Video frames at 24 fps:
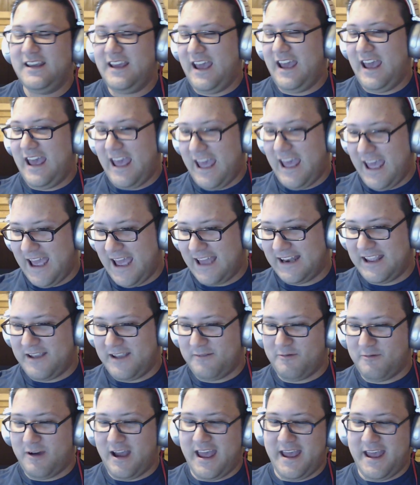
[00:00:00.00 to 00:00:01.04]

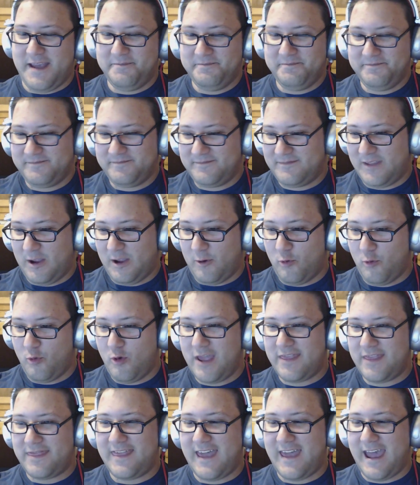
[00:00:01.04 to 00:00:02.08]
Anyway,
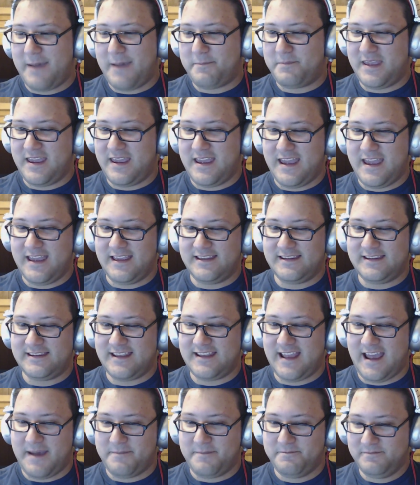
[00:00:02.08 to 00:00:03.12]
with that being
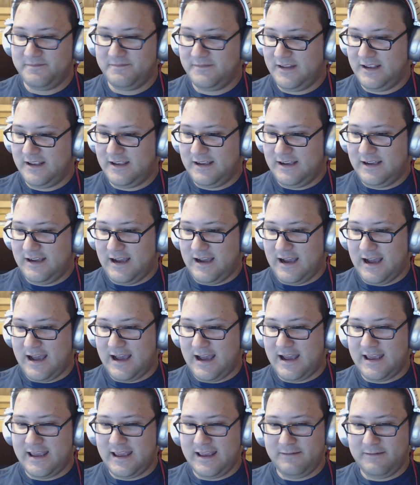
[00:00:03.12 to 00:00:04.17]
said,
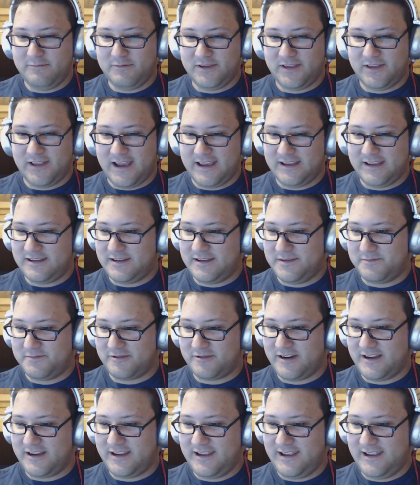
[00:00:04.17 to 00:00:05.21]
I would like to
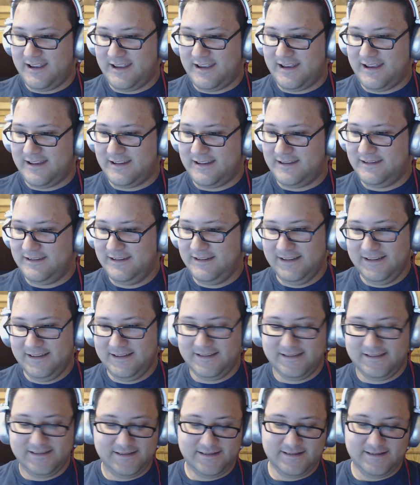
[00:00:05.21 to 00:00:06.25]
bring in,
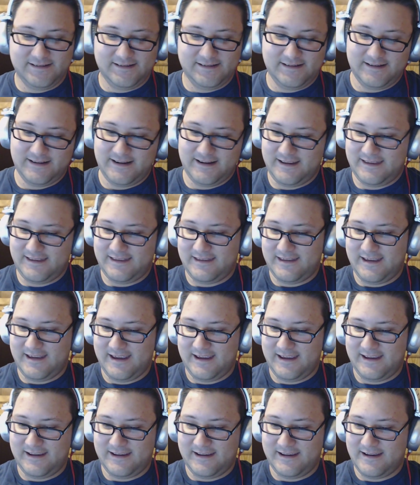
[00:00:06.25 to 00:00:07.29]
and I
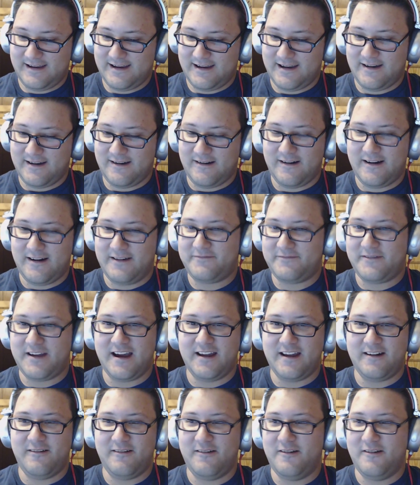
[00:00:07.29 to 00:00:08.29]
think I've got all the